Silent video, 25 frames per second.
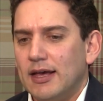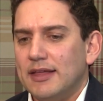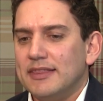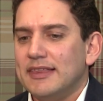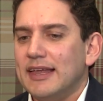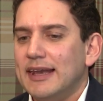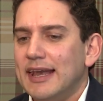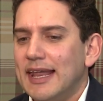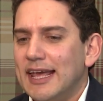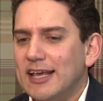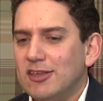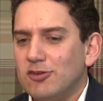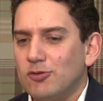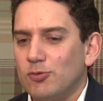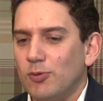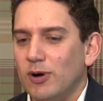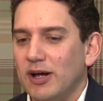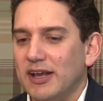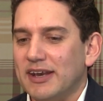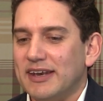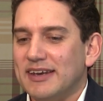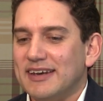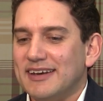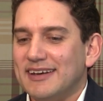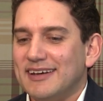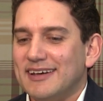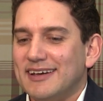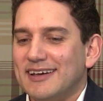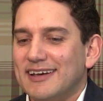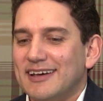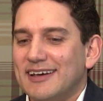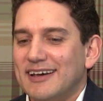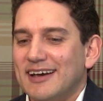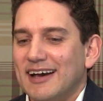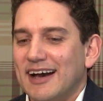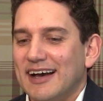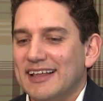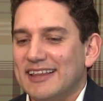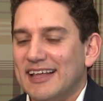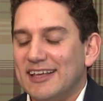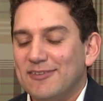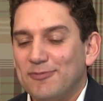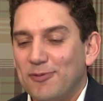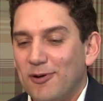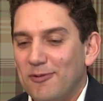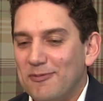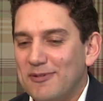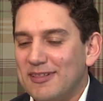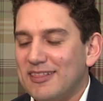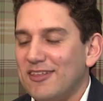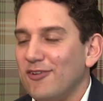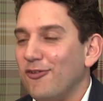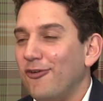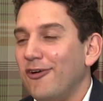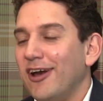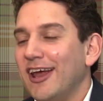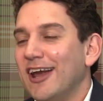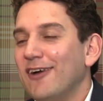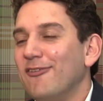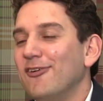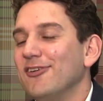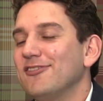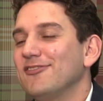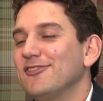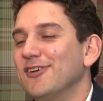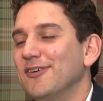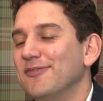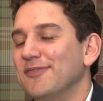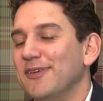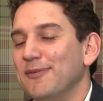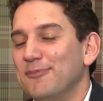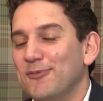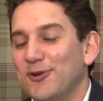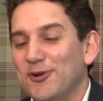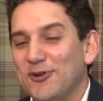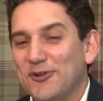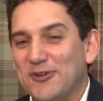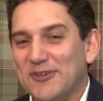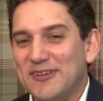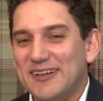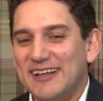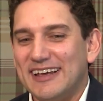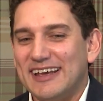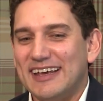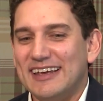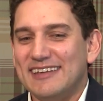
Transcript: The next one, and that's probably the rarest of them all,